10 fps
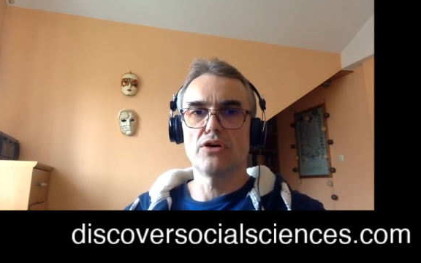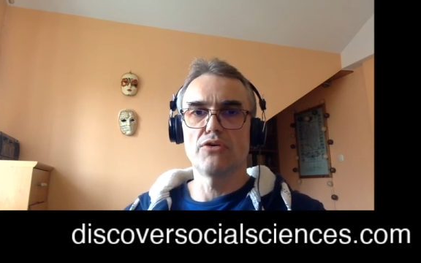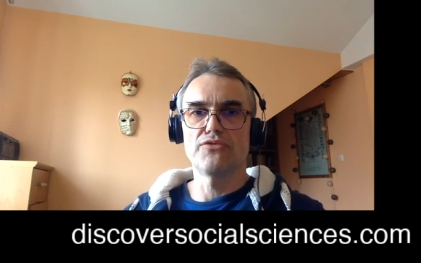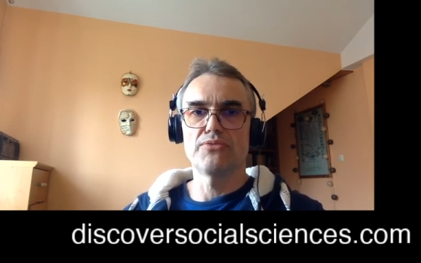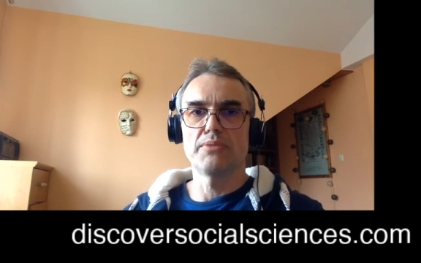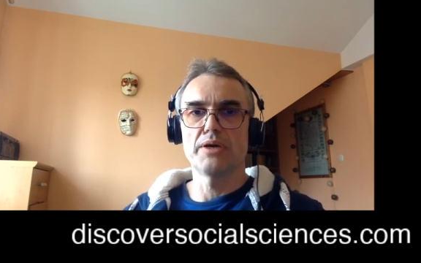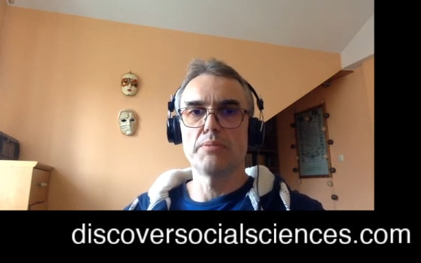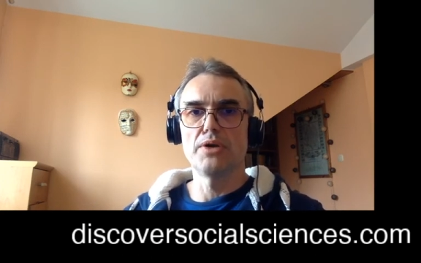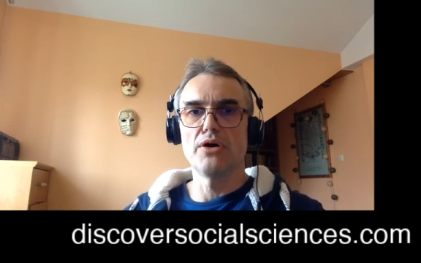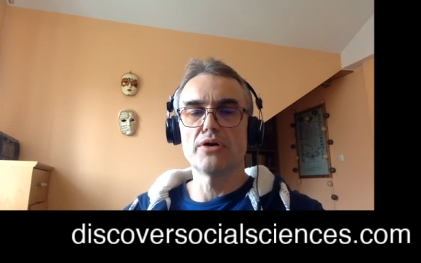of my
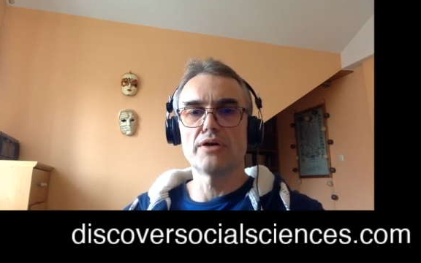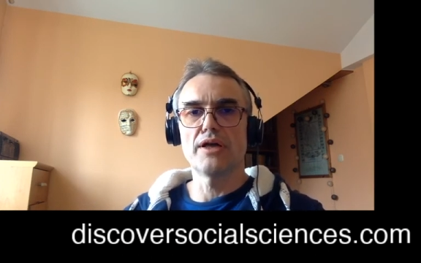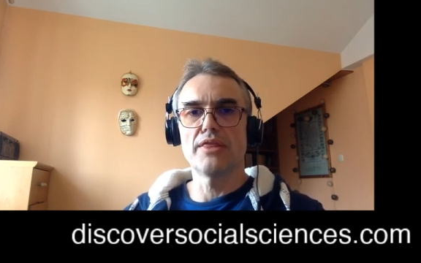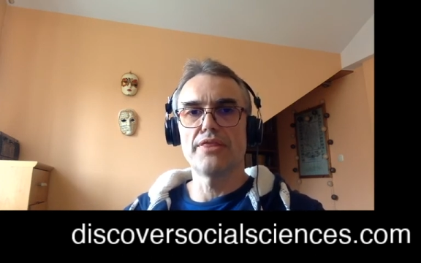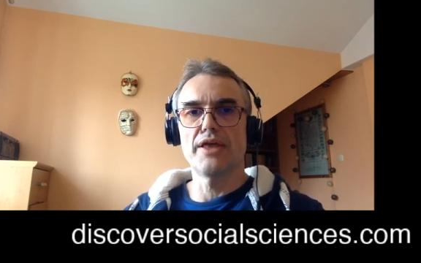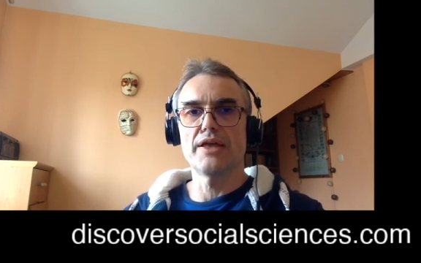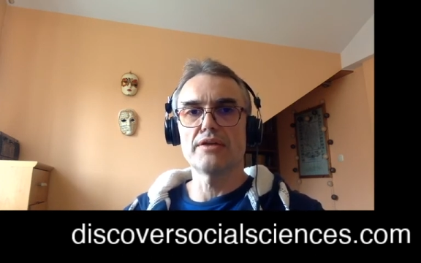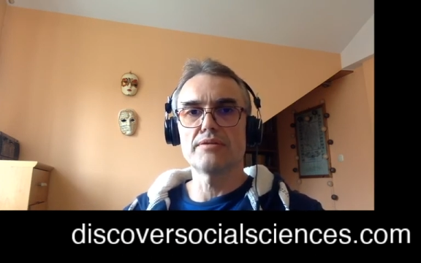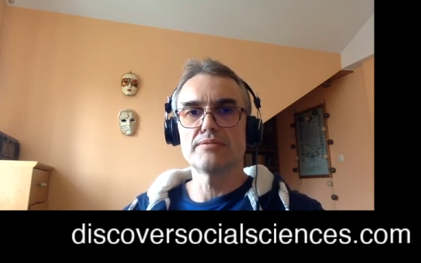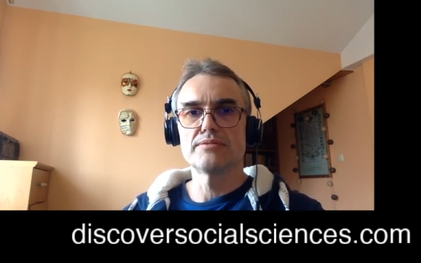blog and
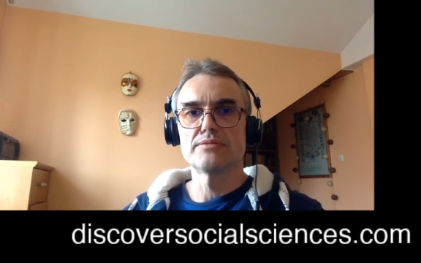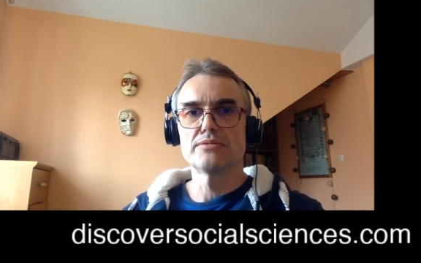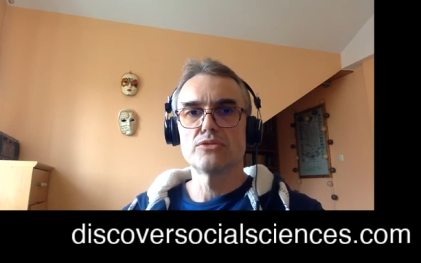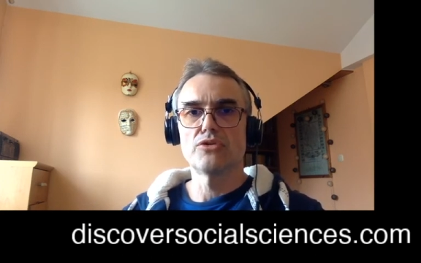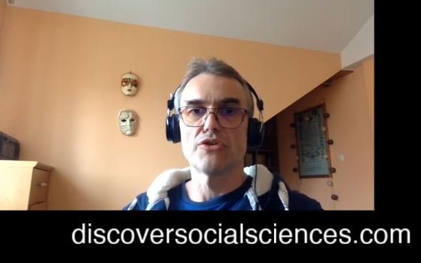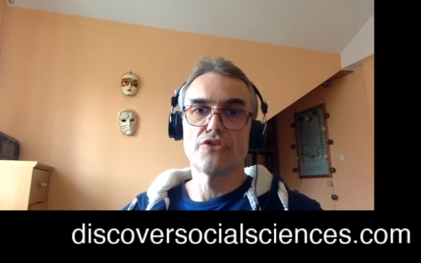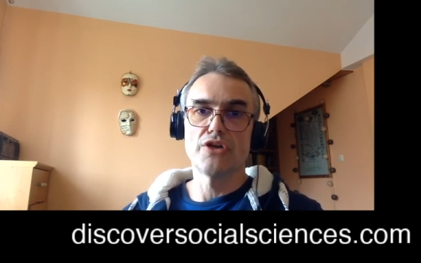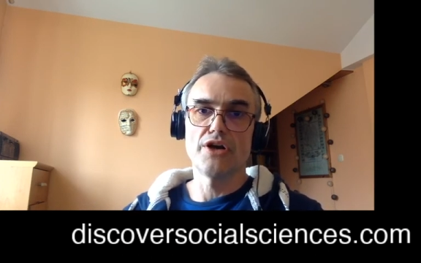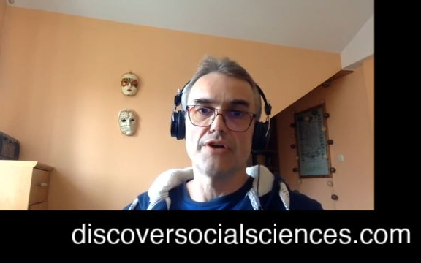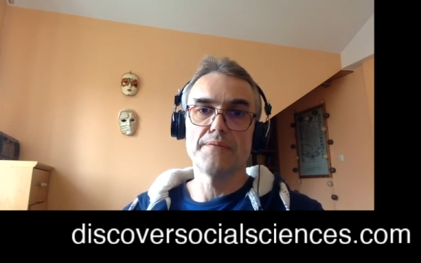then or
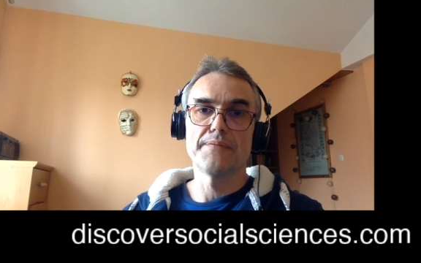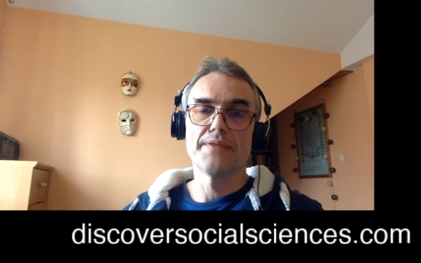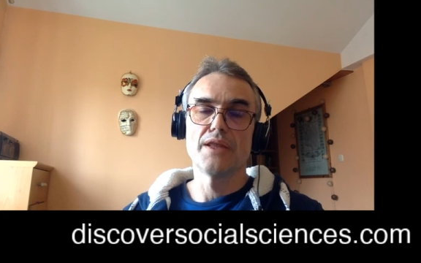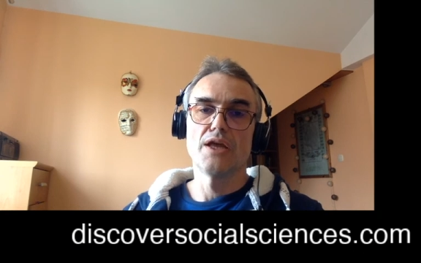there